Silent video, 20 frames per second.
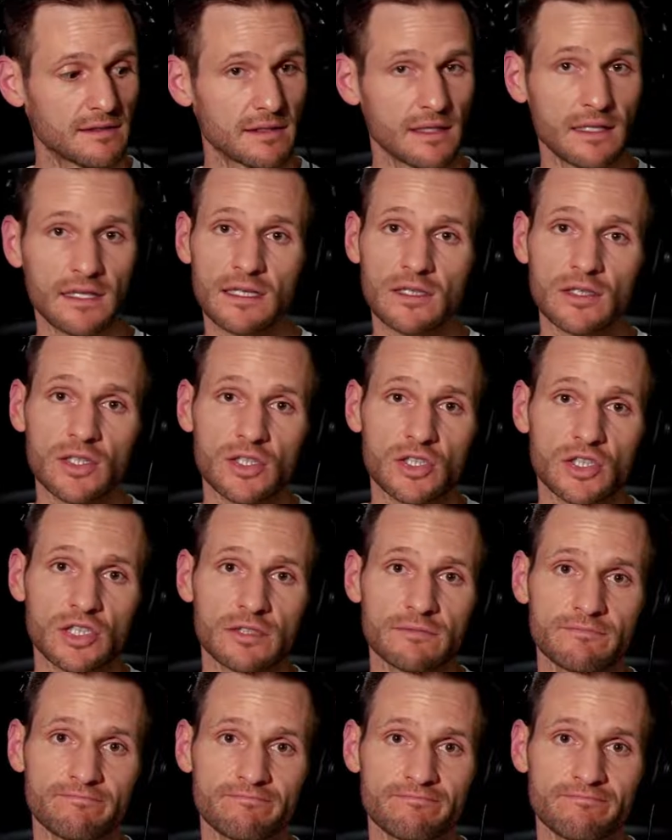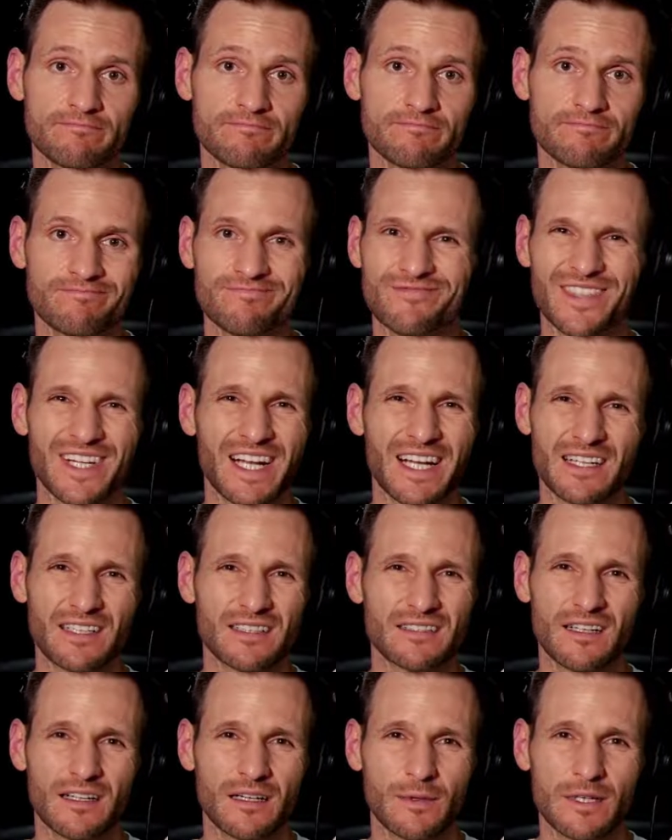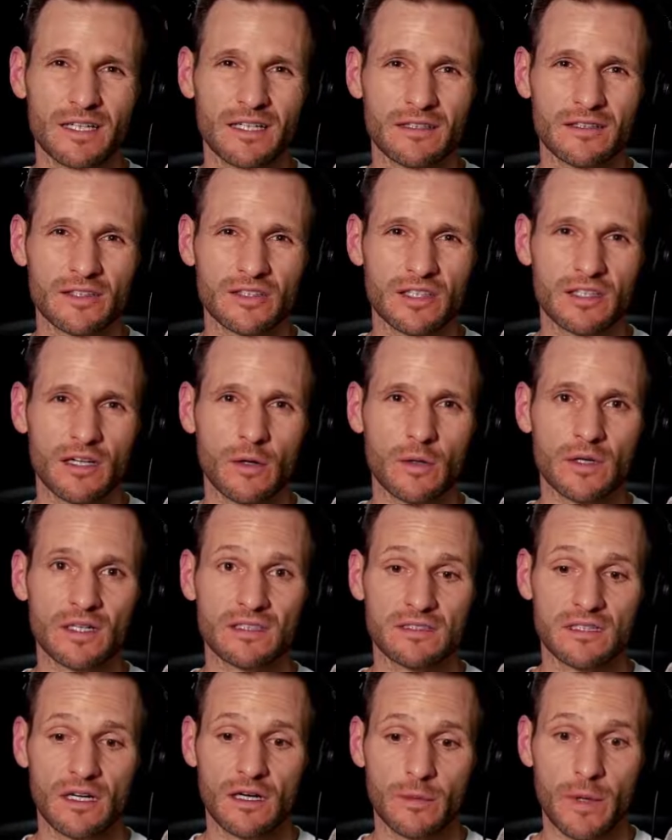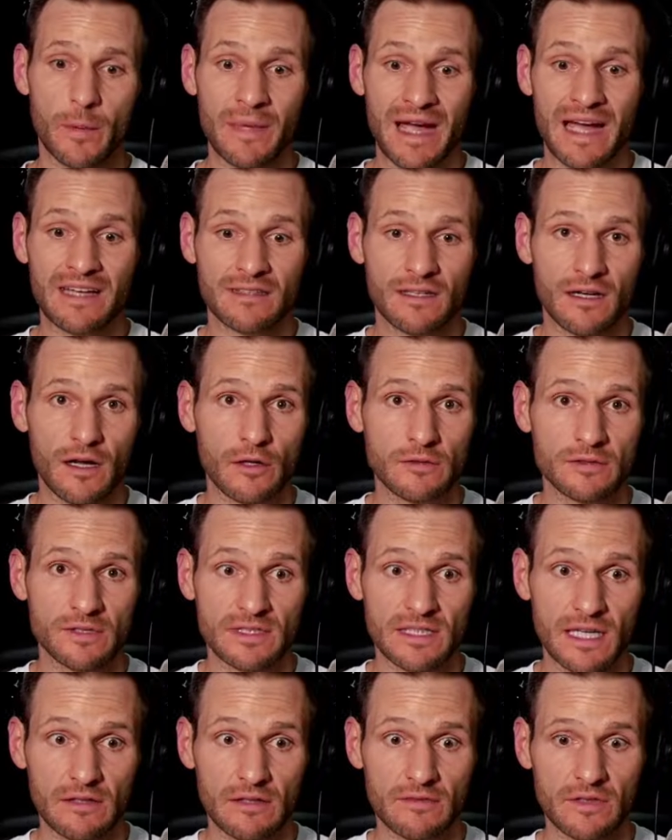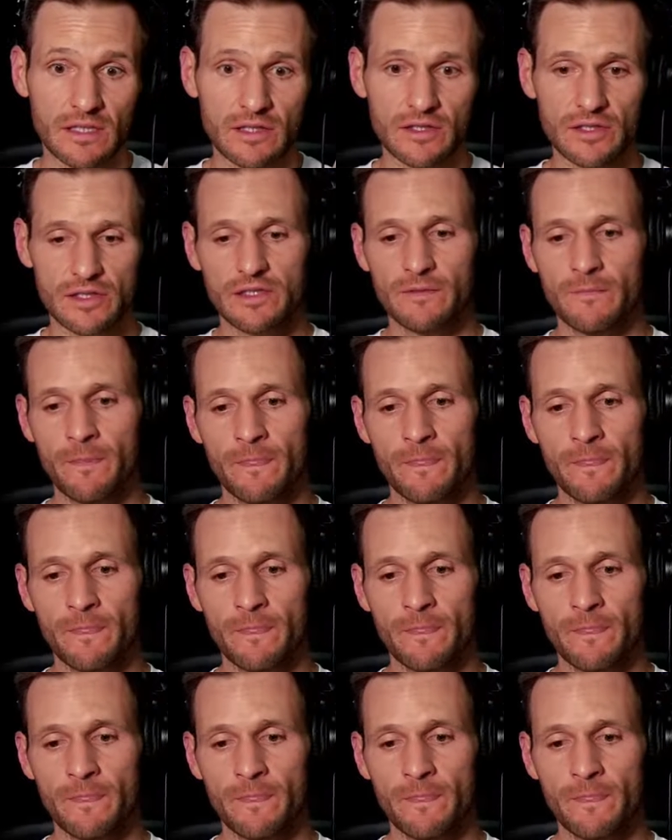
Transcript: And English. We're not going to talk about English at all. We're going to talk about math and code instead of English.